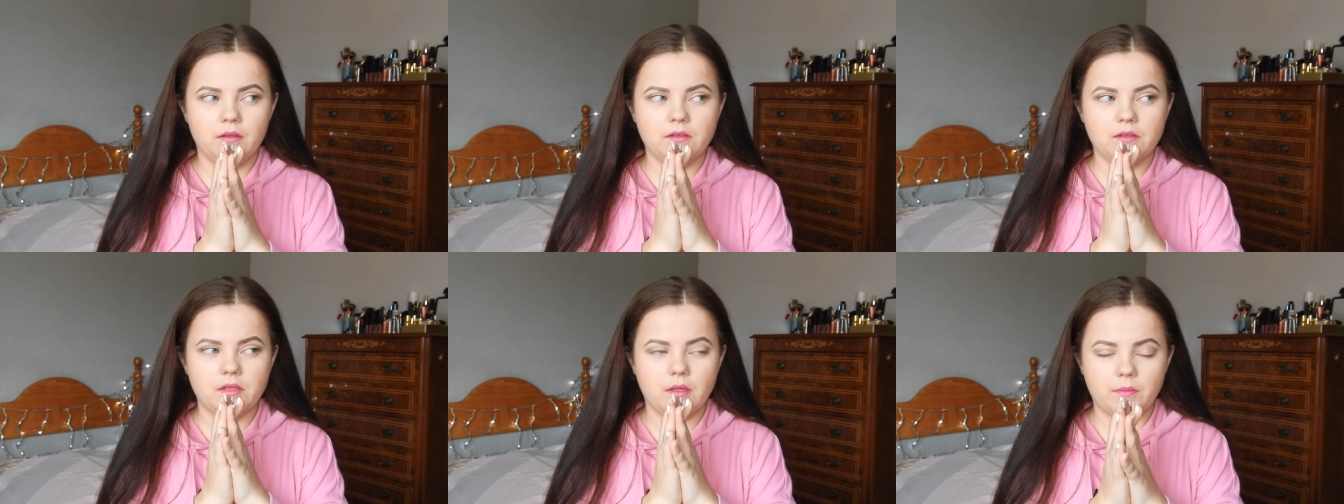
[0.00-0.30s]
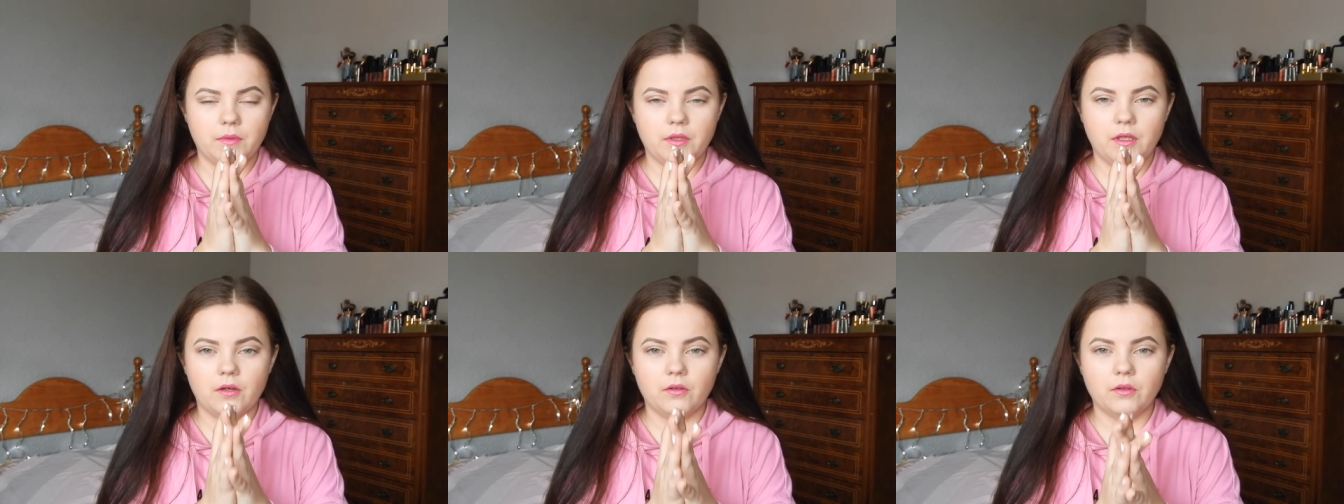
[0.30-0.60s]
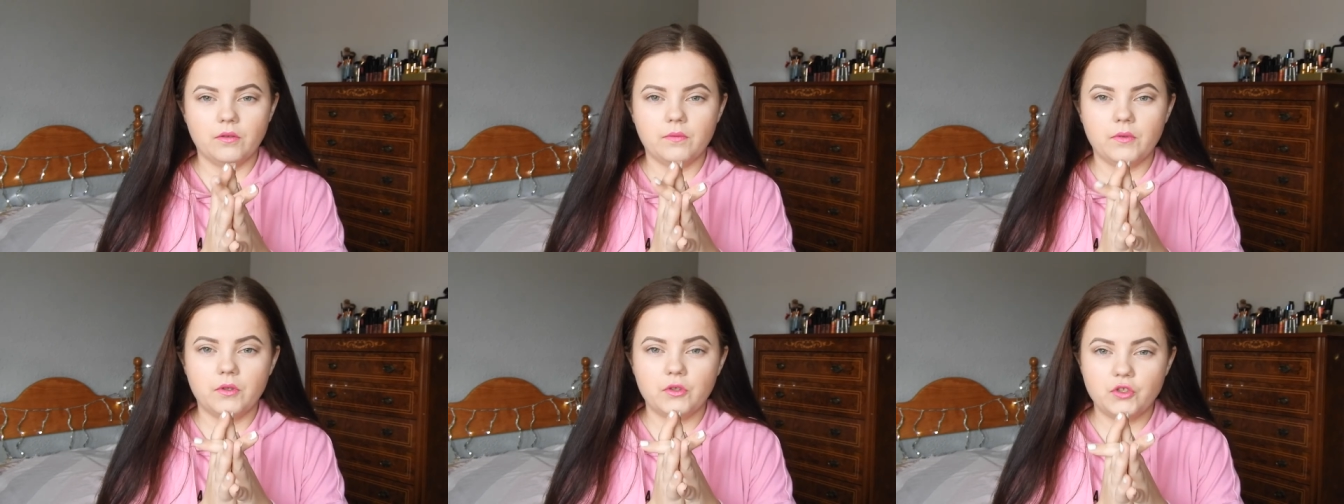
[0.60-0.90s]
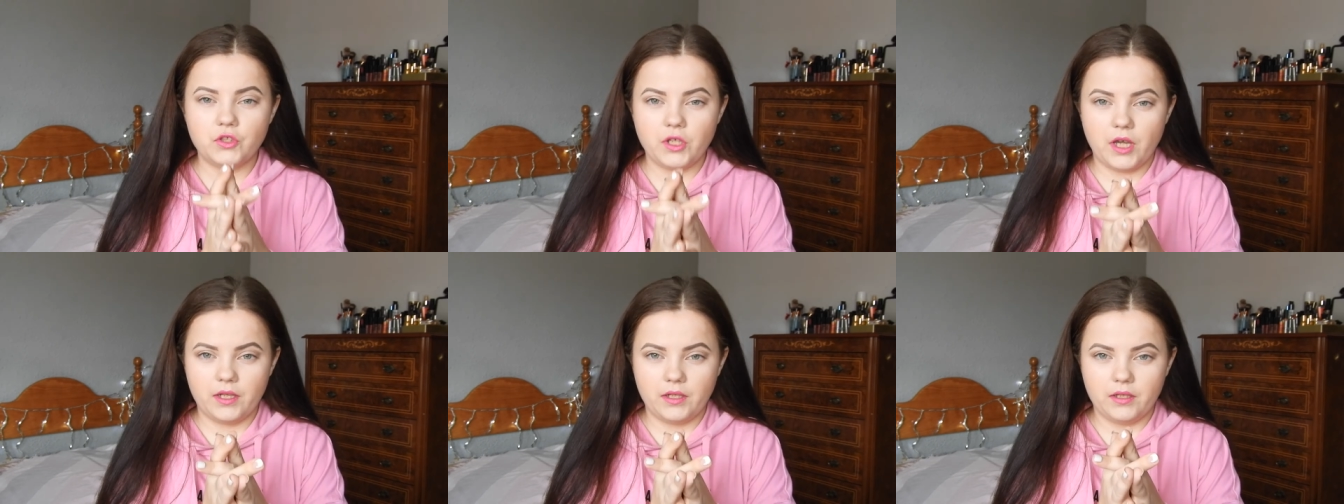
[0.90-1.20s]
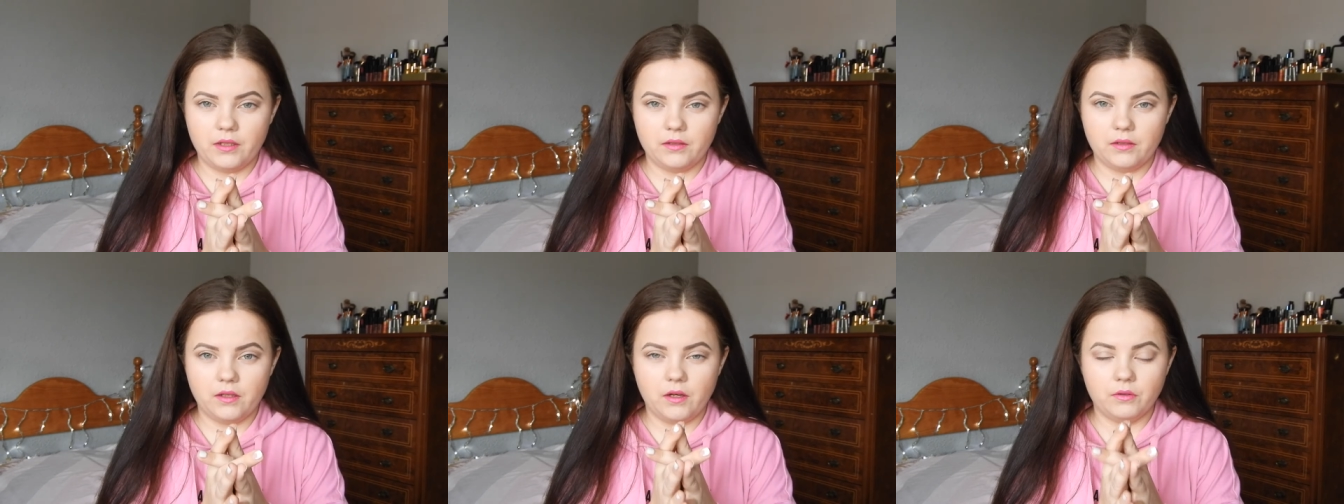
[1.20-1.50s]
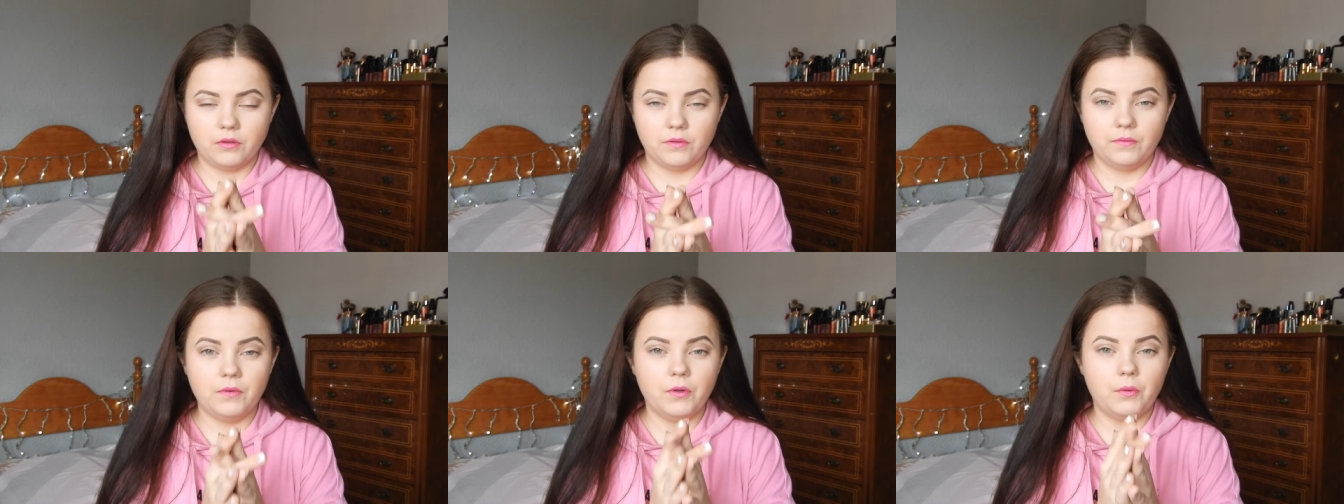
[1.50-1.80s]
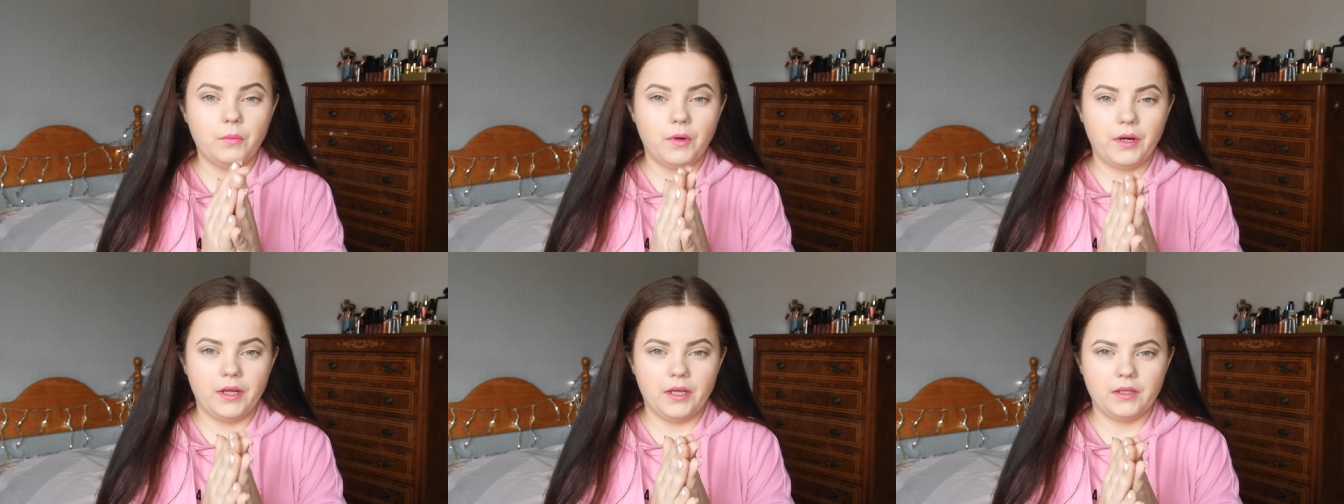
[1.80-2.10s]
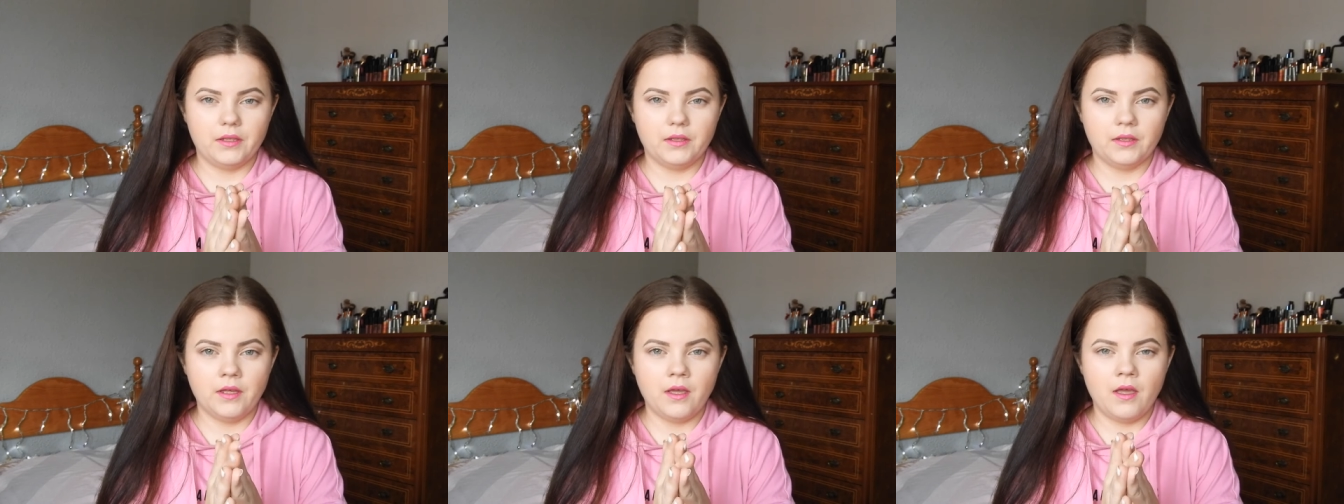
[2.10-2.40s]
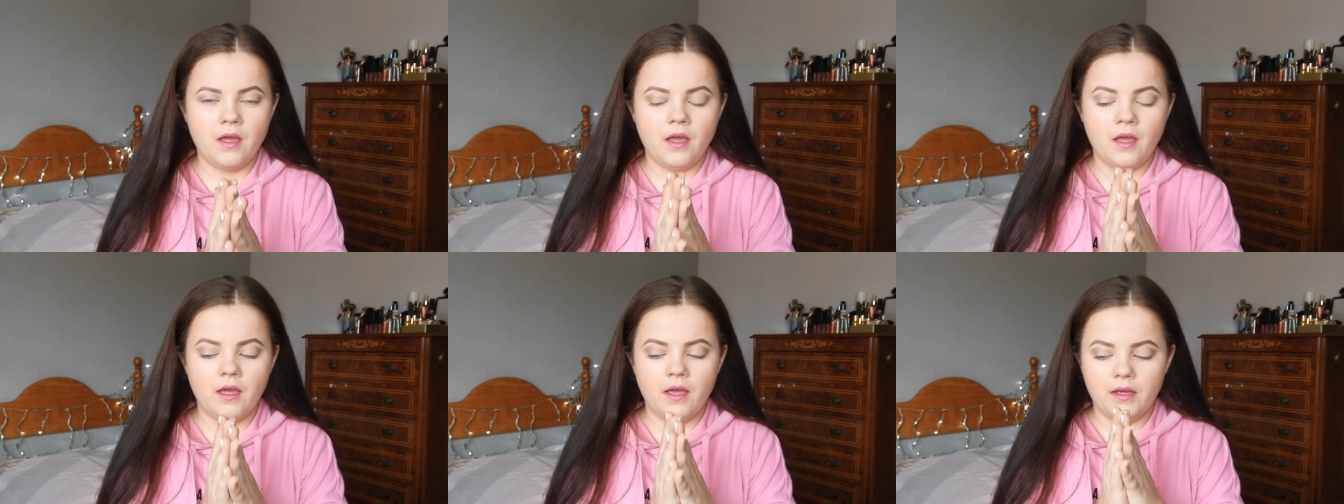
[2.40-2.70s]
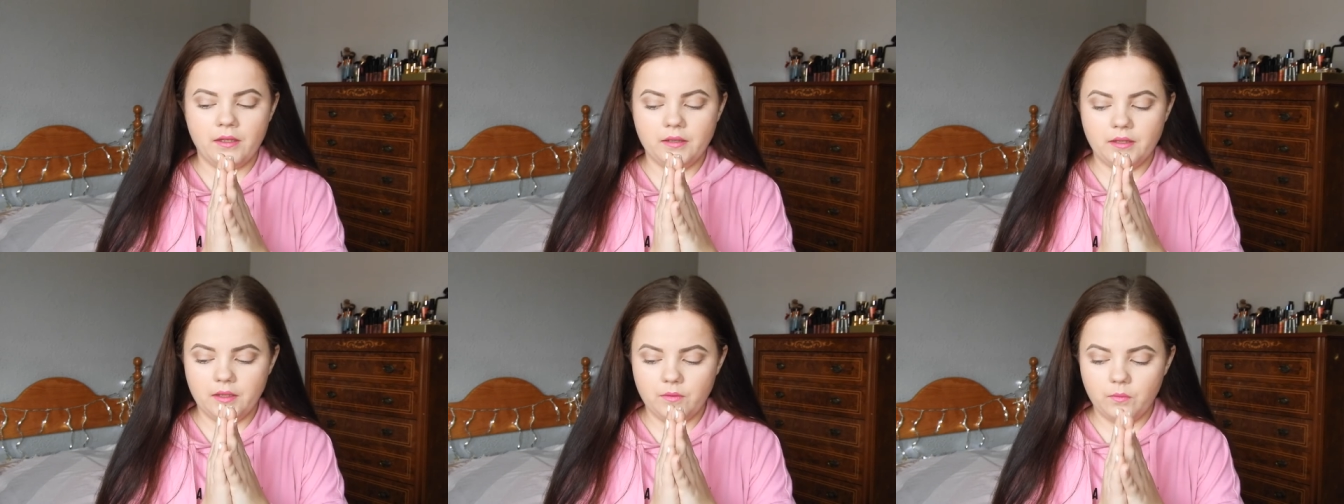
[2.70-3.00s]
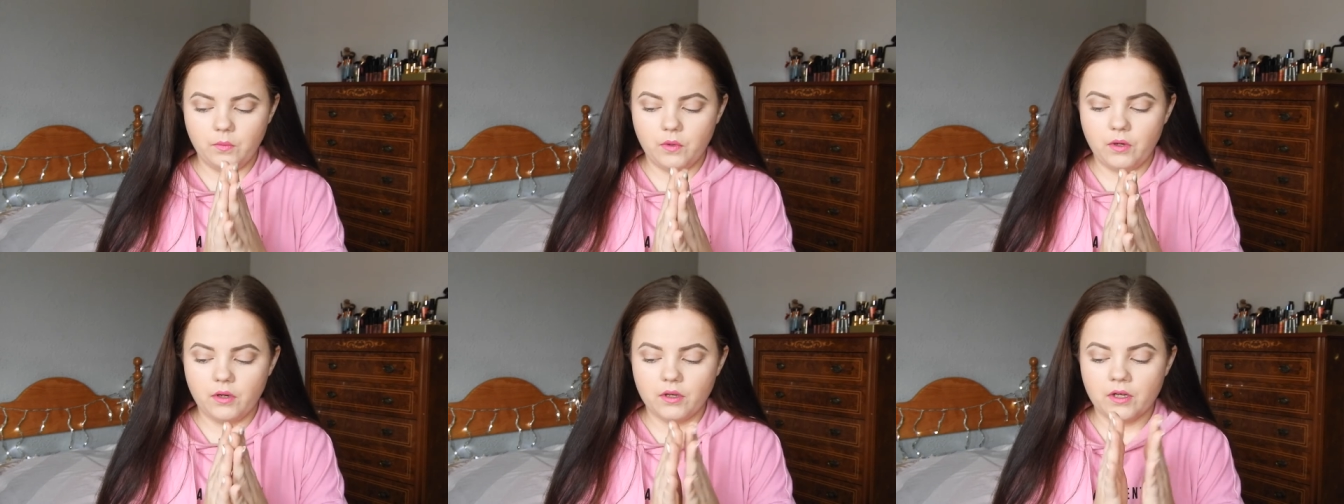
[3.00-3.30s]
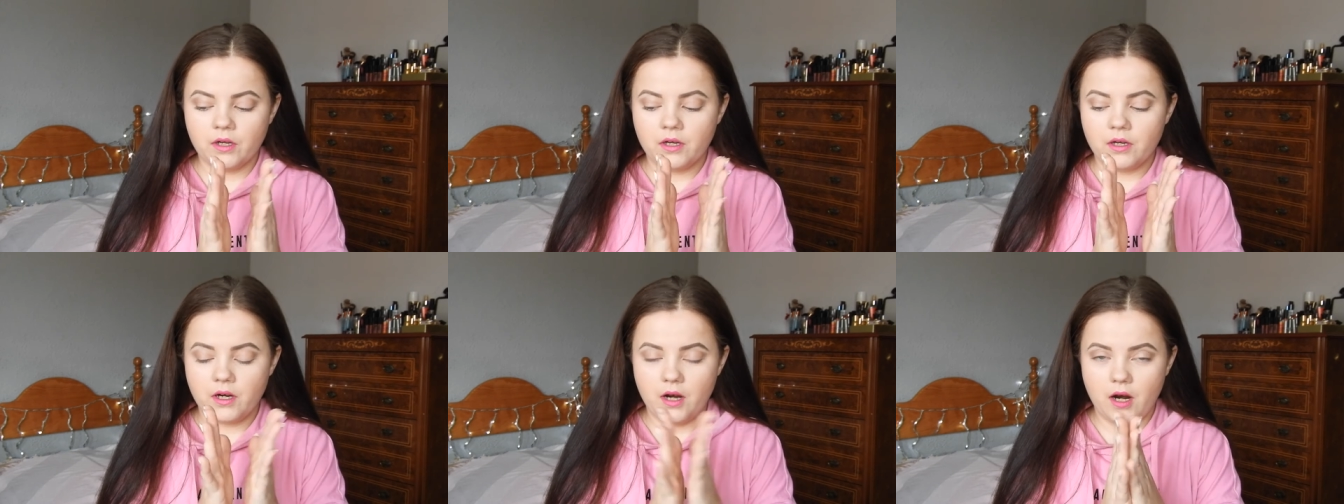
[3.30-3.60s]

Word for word: something out of your channel, out of your brand, then work